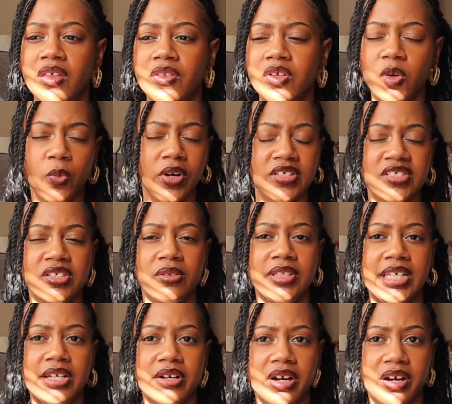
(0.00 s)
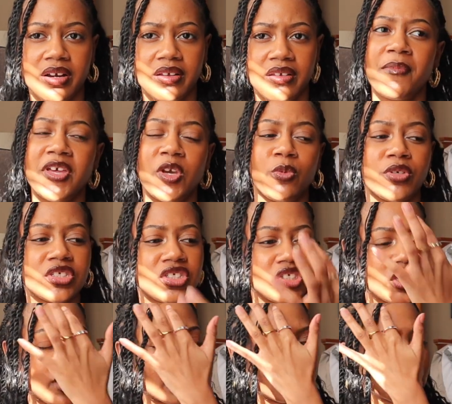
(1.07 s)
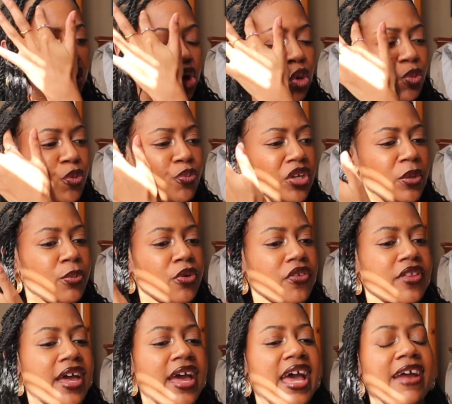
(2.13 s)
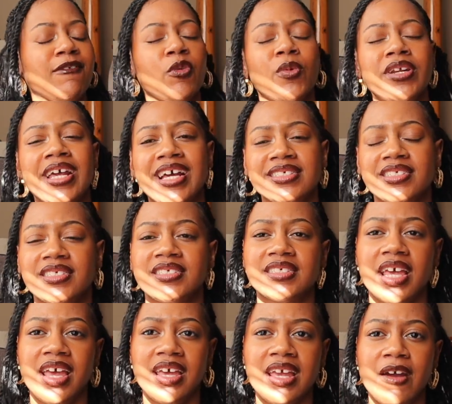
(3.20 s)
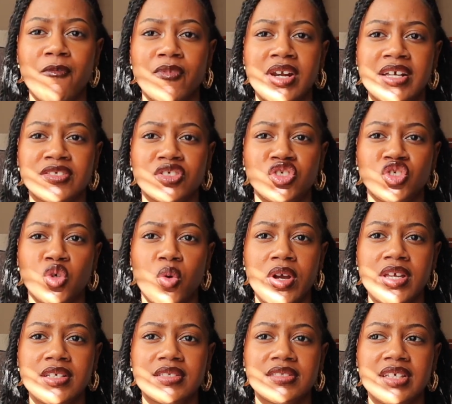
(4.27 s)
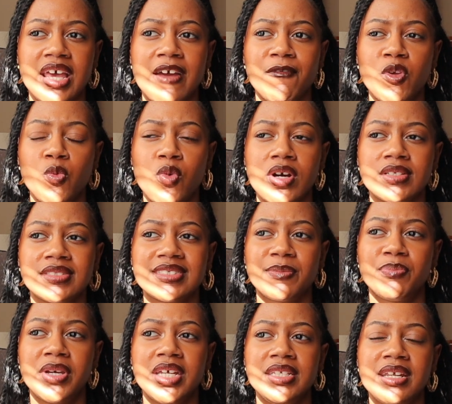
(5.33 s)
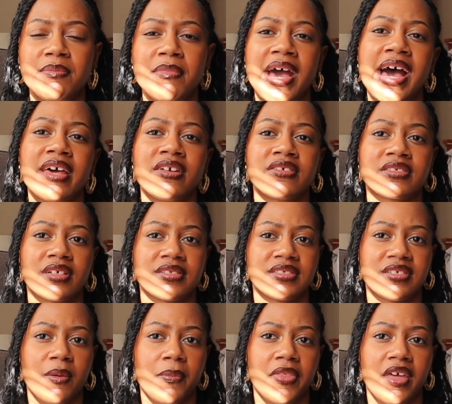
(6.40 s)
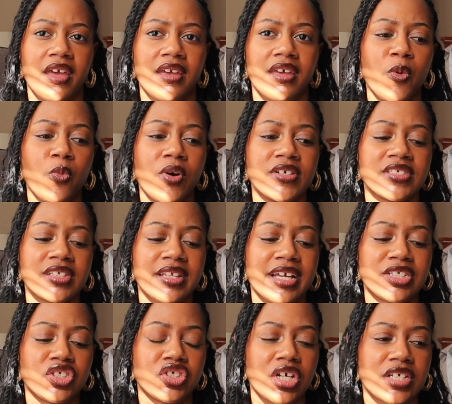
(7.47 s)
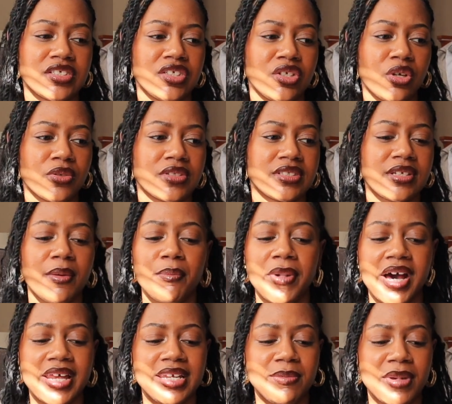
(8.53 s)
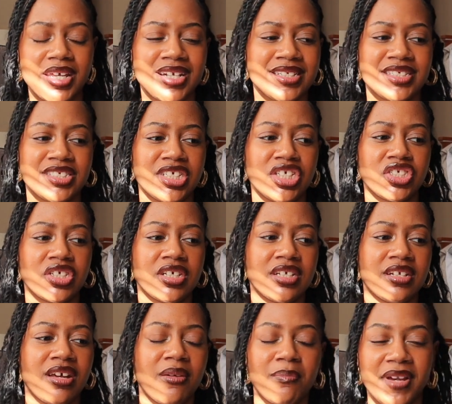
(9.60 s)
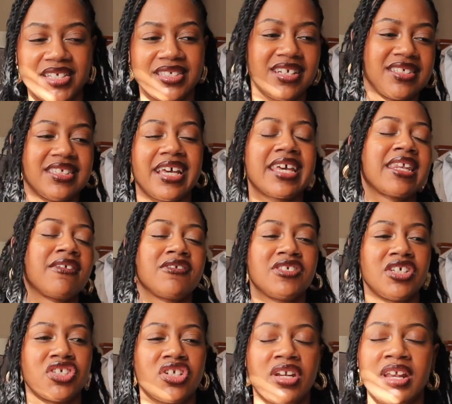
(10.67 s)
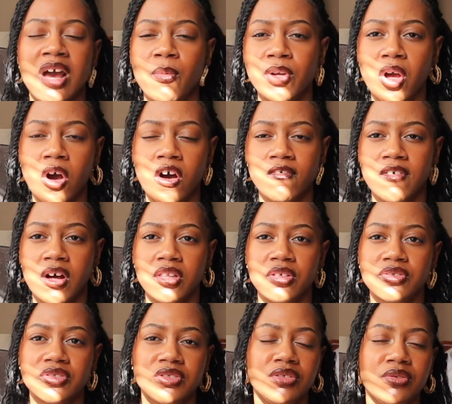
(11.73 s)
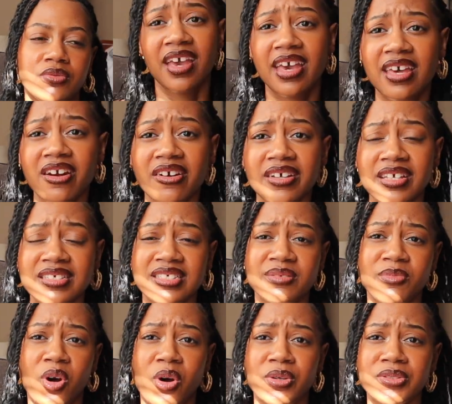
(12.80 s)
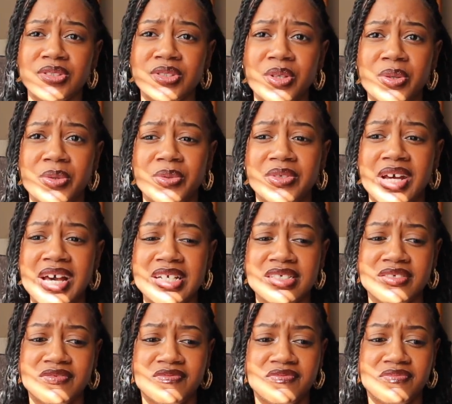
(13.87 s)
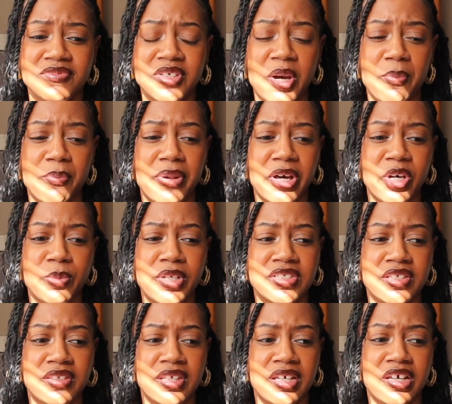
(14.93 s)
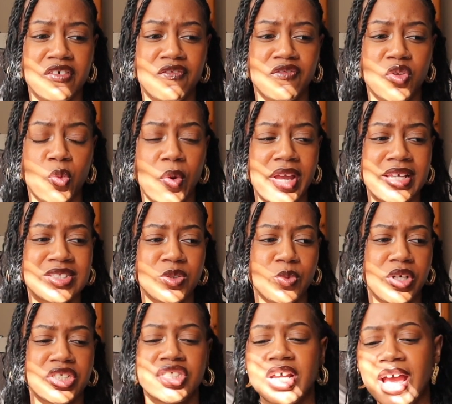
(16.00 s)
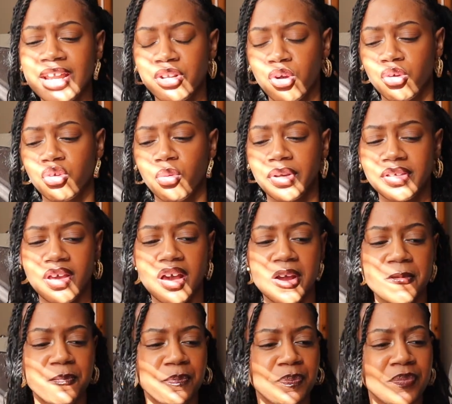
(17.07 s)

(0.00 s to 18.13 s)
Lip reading: there was no leader. It was just a group of people that everyone has a say, everyone has a choice, everyone's opinion matters on something. It wasn't like just, somebody made a decision, makes an executive decision, and now we all follow suit. Anarchism also kind of compelled me to think of the ways in which I know growing up,